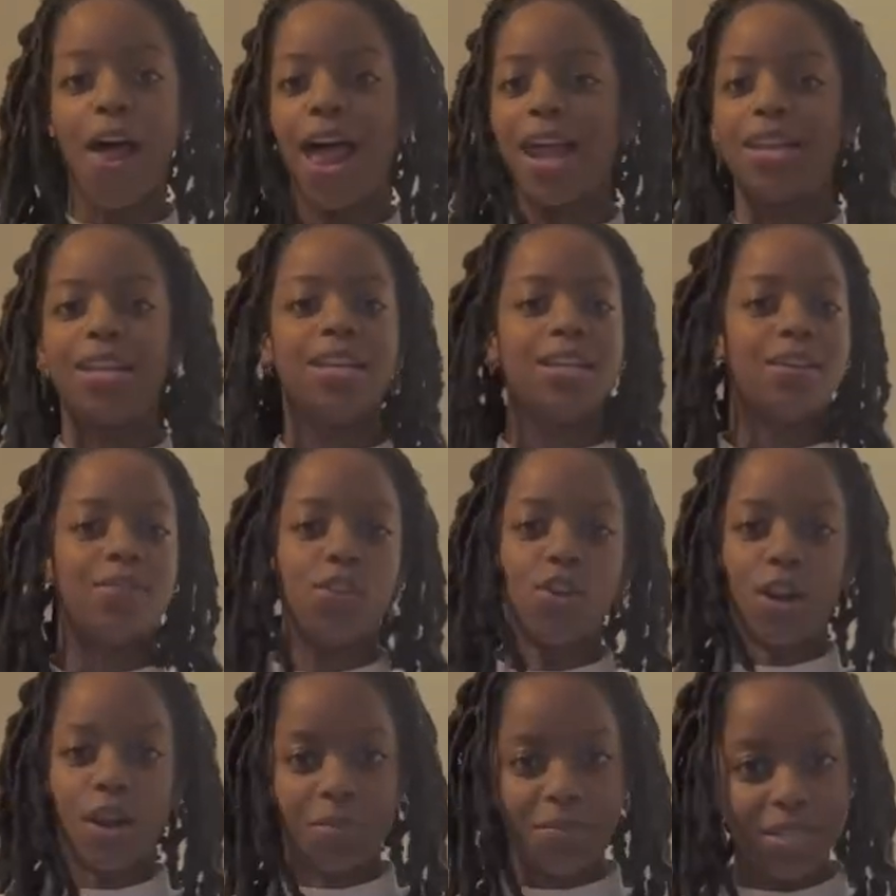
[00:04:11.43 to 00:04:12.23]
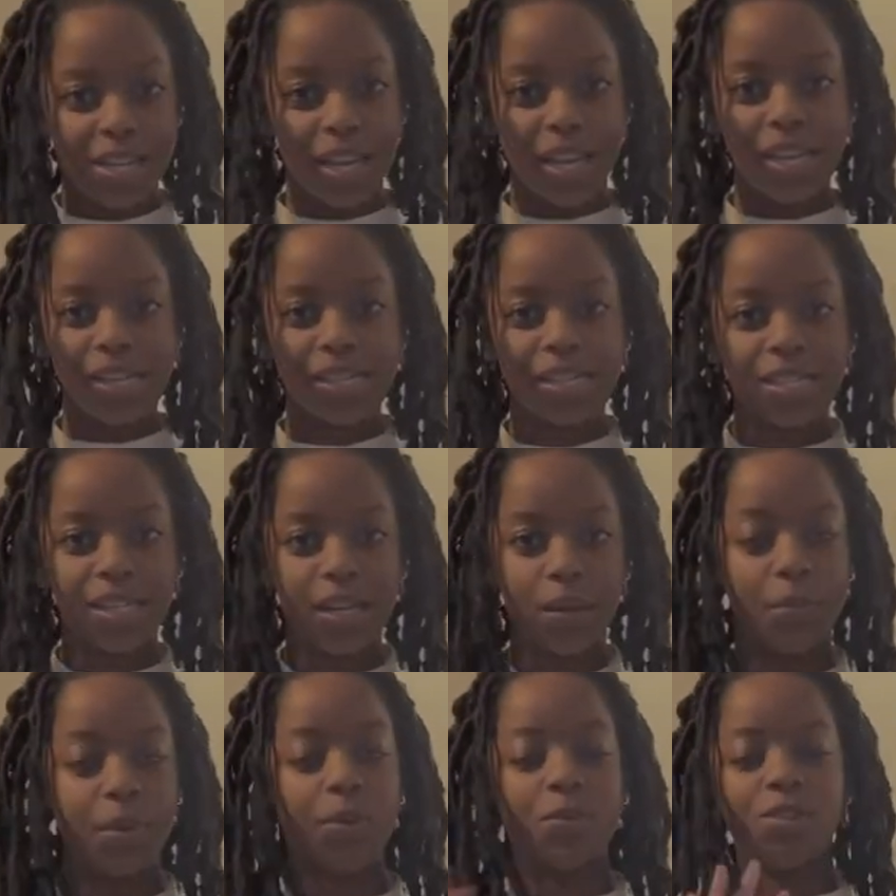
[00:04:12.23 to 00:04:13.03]
I didn't give you an update,
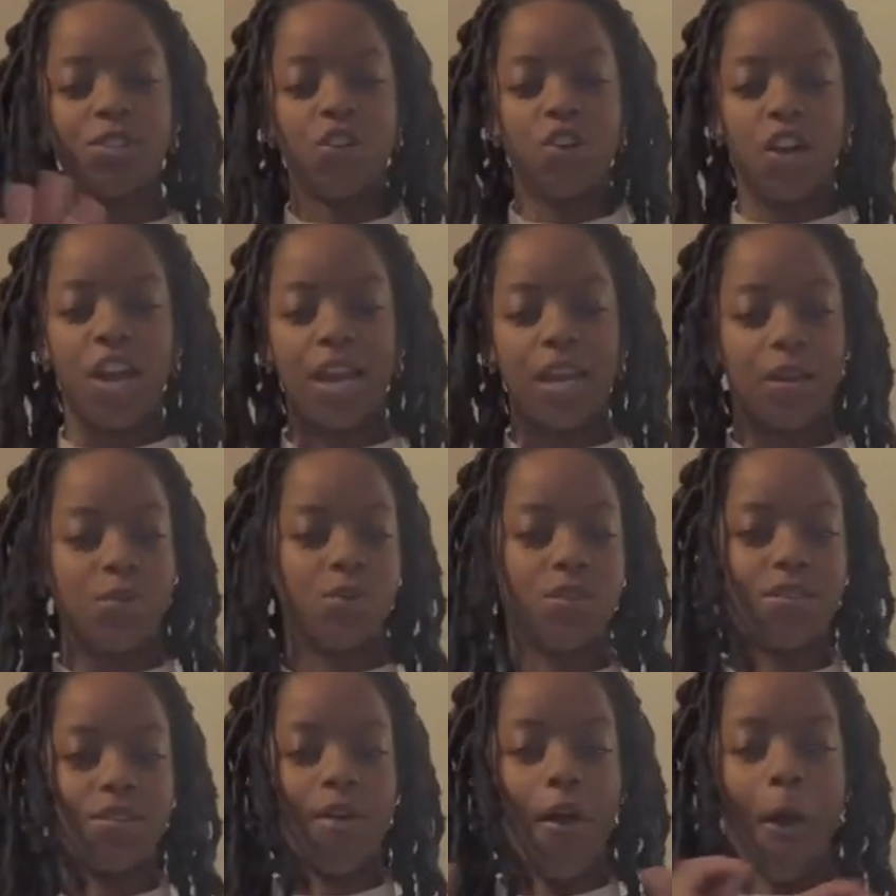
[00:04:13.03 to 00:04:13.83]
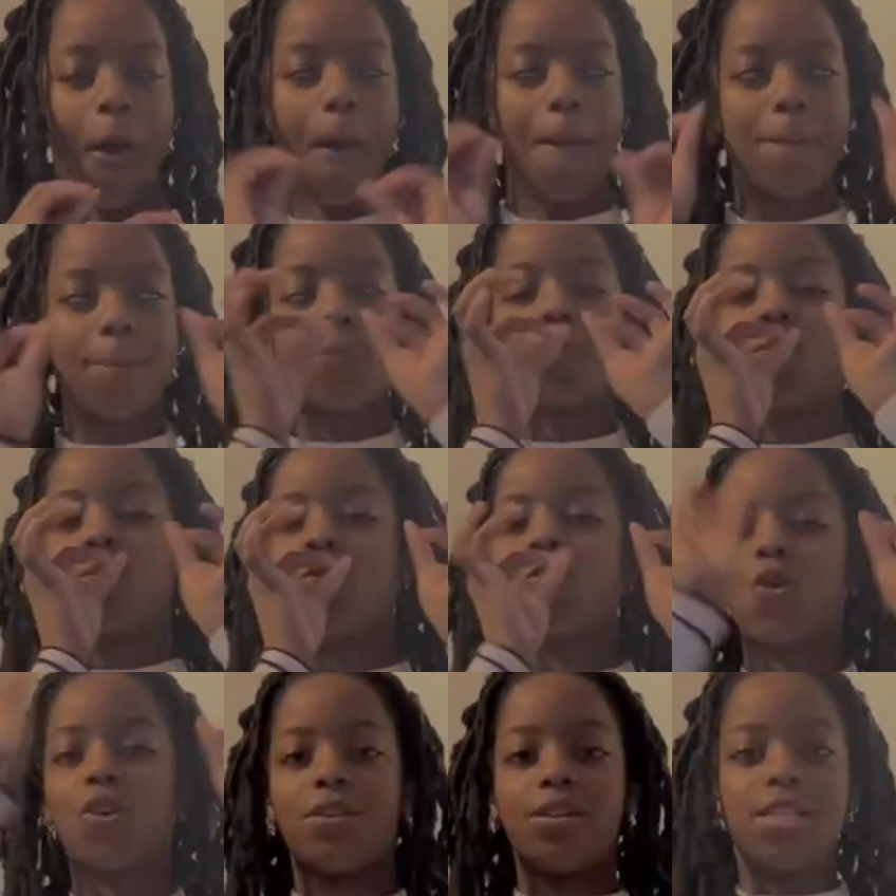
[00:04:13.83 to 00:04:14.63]
but it was great. It was
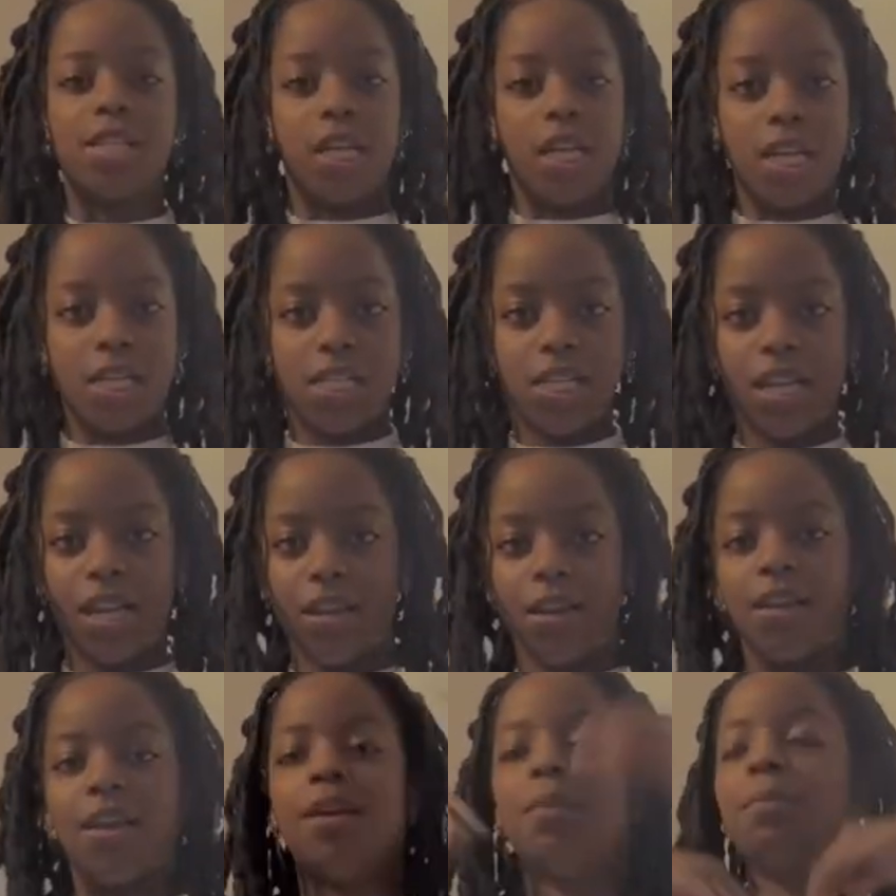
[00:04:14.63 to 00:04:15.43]
10 out of 10.